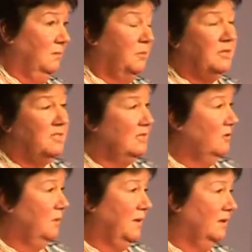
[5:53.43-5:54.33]
put a
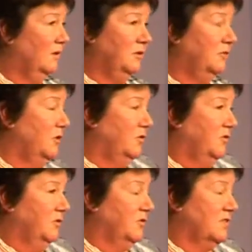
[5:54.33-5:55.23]
solar panel on your roof
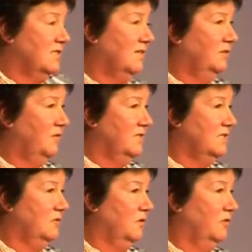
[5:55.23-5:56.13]
if you've got a south
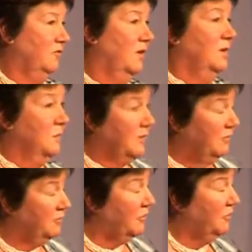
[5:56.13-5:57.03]
facing roof. But if
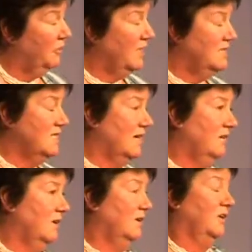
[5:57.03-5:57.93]
you've got the right
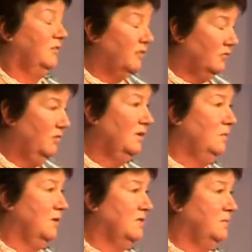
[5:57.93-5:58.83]
area and you've got the right
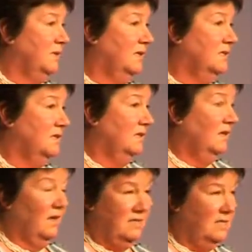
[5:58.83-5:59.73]
wind speed,
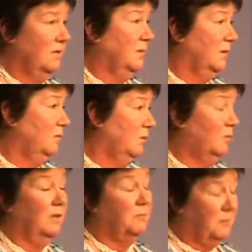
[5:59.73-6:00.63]
a turbine will
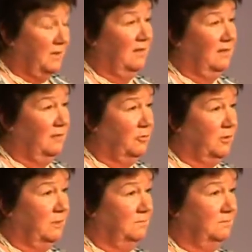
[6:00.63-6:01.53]
work brilliantly for
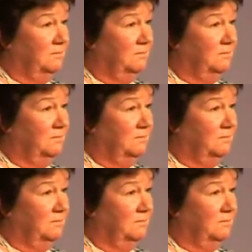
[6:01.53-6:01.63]
you.